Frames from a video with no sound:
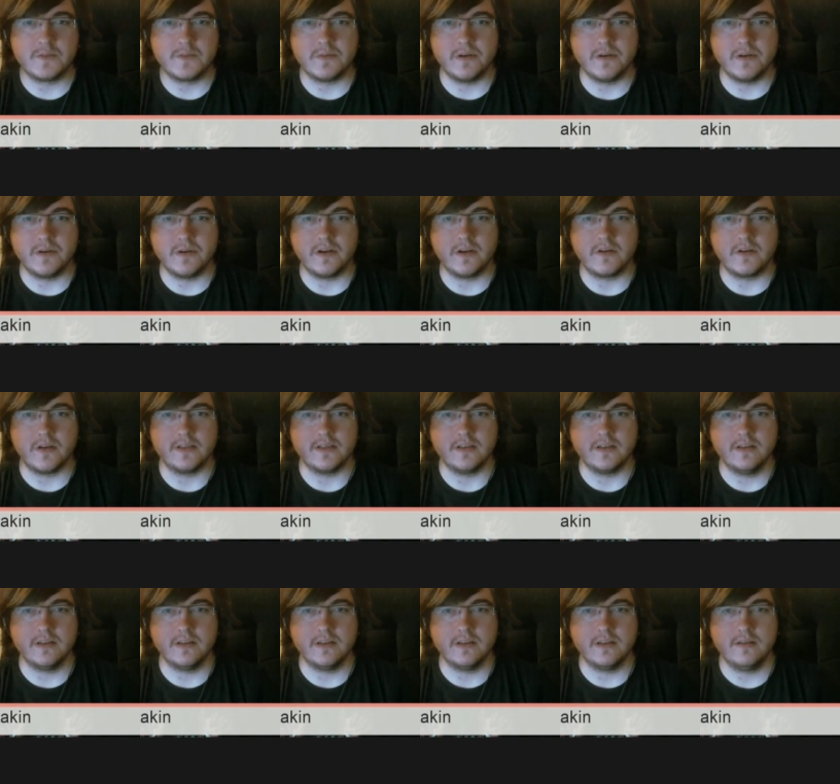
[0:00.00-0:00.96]
pretty
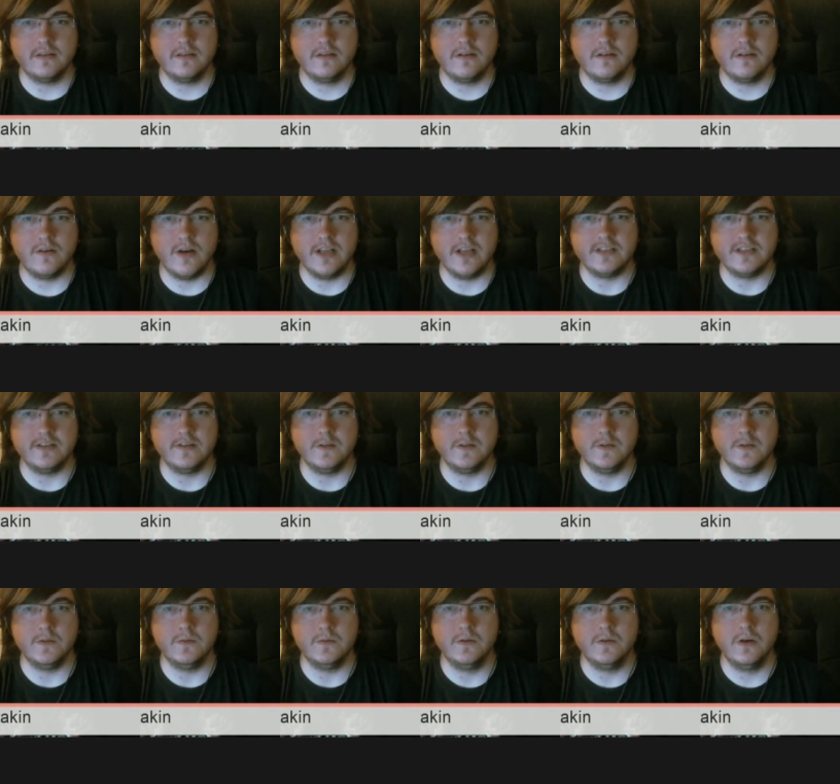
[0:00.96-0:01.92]
crazy. Horizon
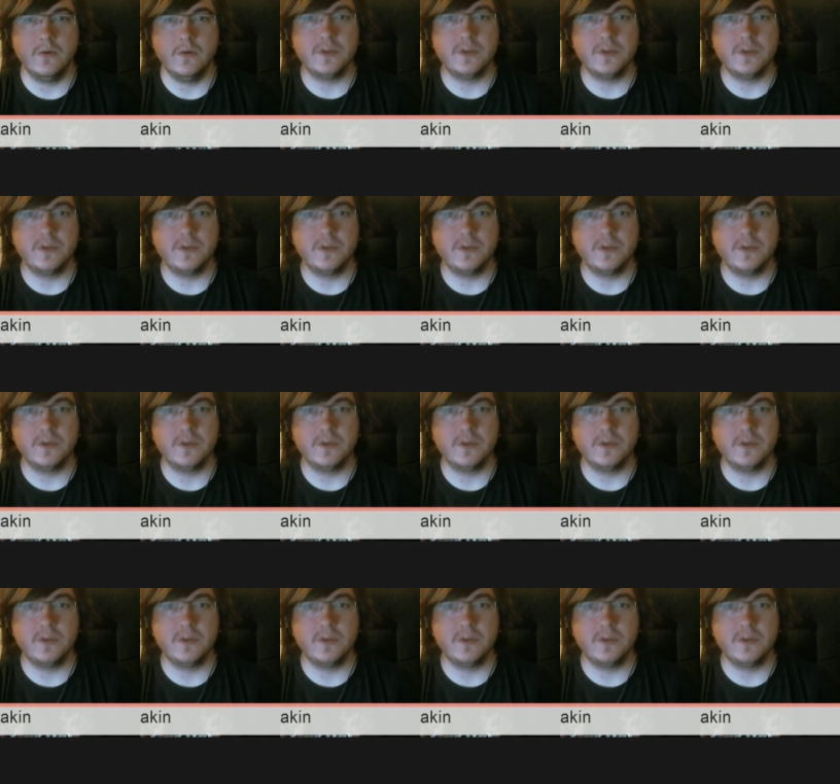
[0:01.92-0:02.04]
2,